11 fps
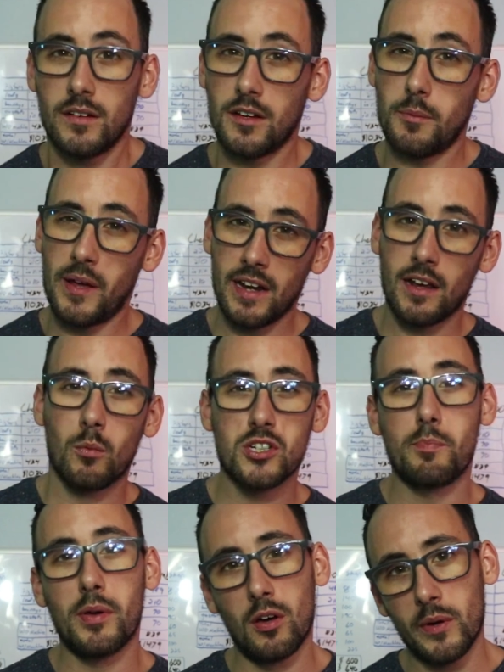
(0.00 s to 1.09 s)
Now, depending on
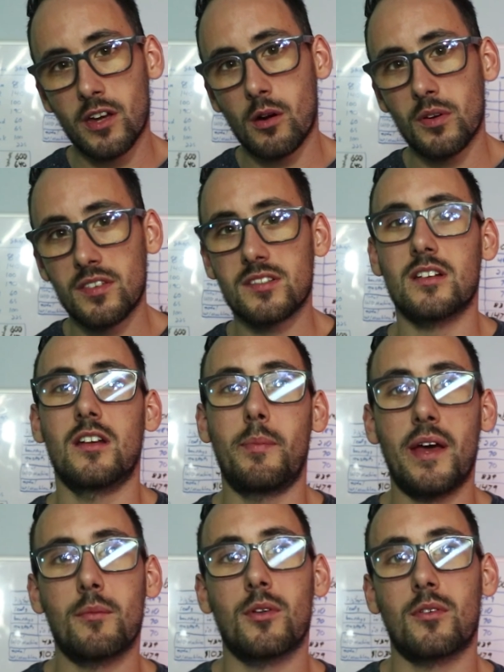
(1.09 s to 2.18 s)
which build we go with is gonna
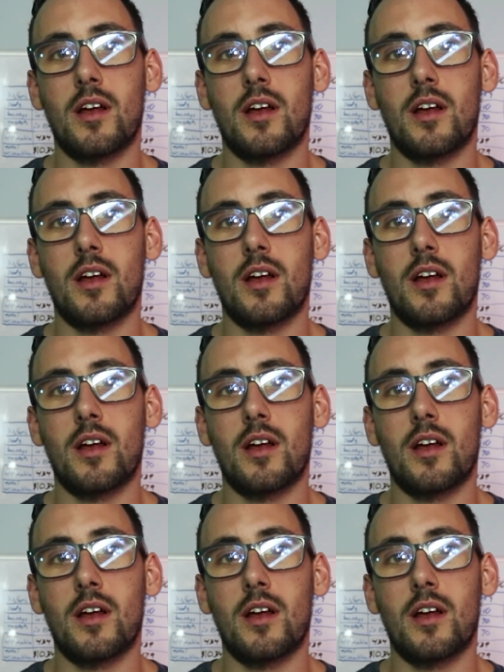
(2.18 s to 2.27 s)
depend whether